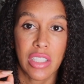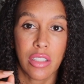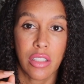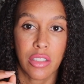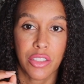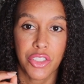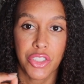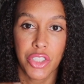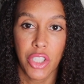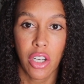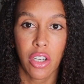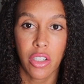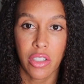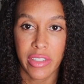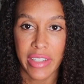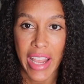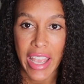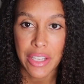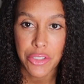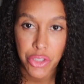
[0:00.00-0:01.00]
start
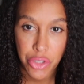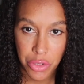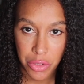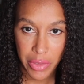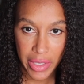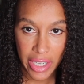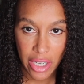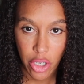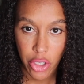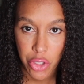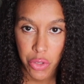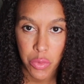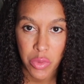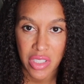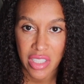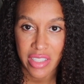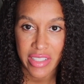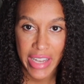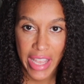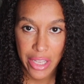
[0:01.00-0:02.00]
natural hair
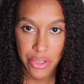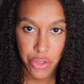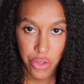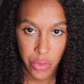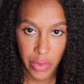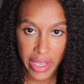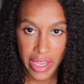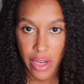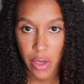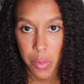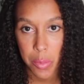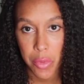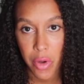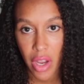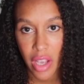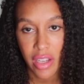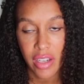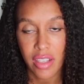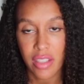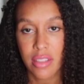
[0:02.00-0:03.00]
using natural hair
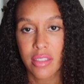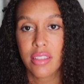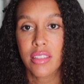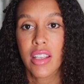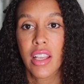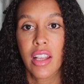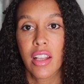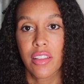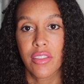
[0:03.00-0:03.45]
products,